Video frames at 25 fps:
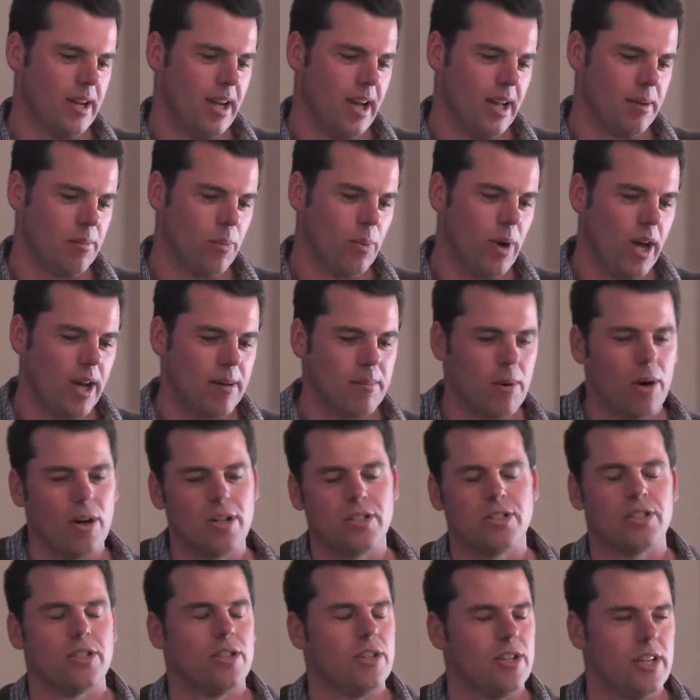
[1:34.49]
and where
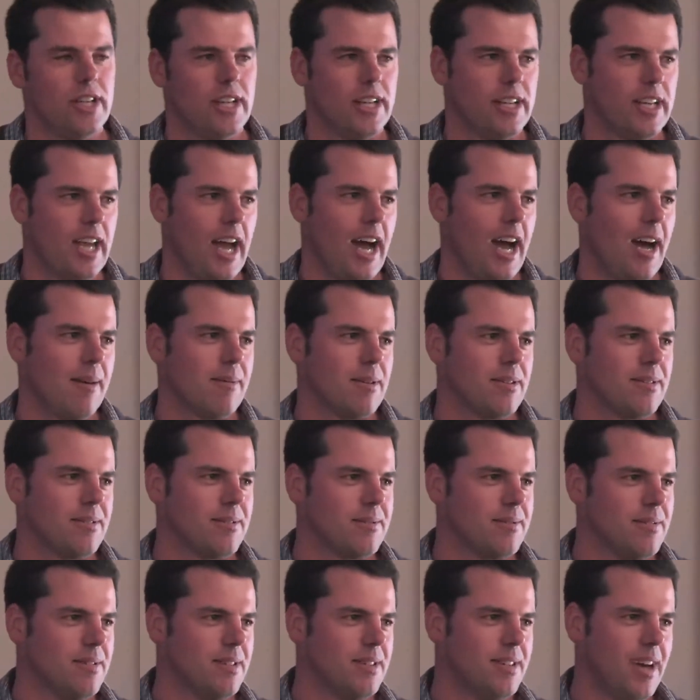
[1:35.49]
my journey in
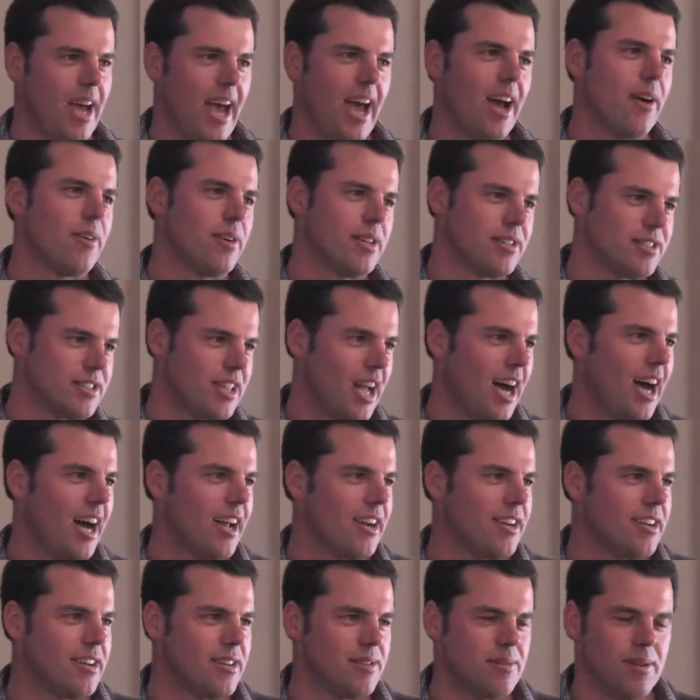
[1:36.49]
carbon, how it
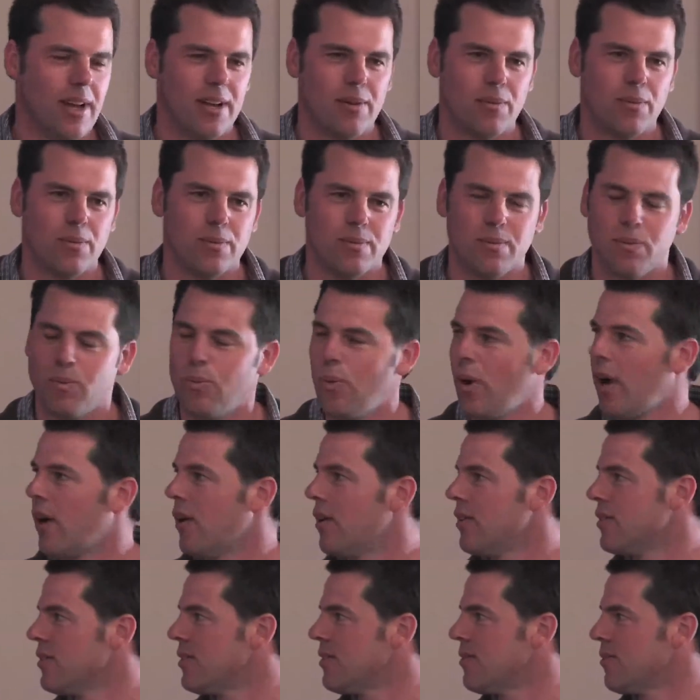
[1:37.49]
started and
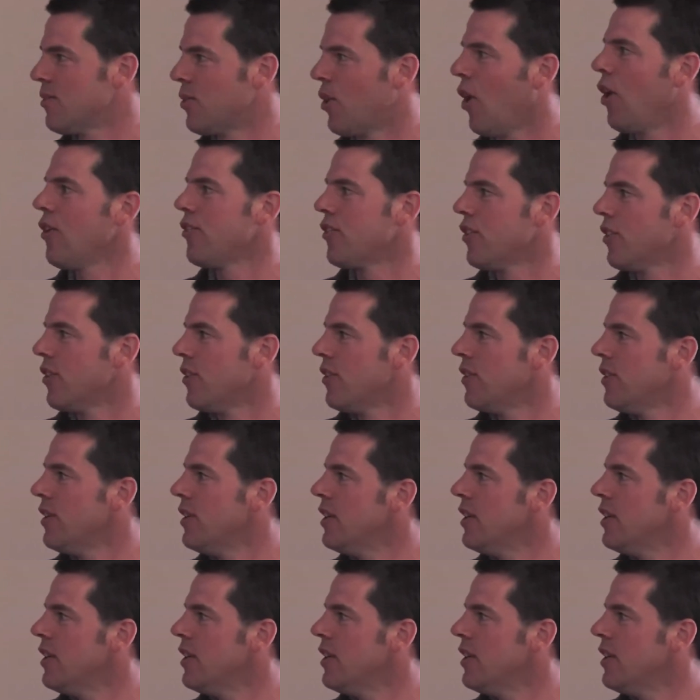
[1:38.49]
where it's got to.